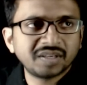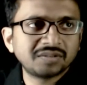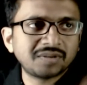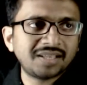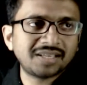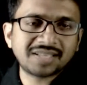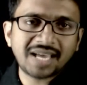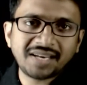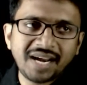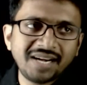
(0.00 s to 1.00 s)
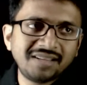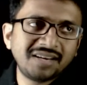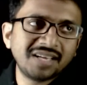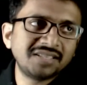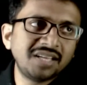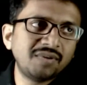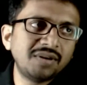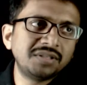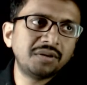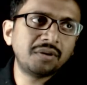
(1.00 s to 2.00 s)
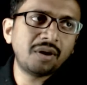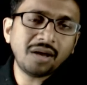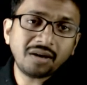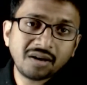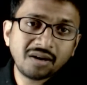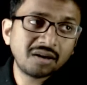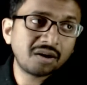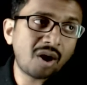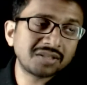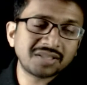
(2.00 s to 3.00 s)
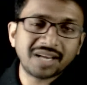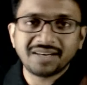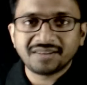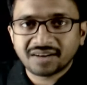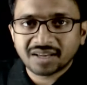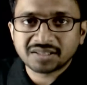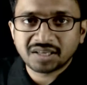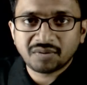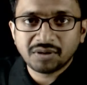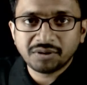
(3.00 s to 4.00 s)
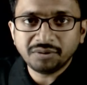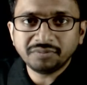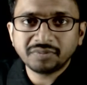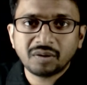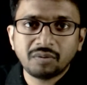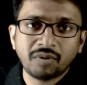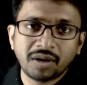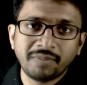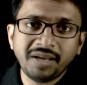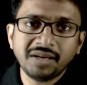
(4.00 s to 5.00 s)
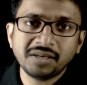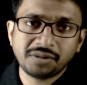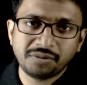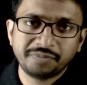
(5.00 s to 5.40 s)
So either sine 8 theta is equal to 0 or cos 8 theta is equal to 1 by 2.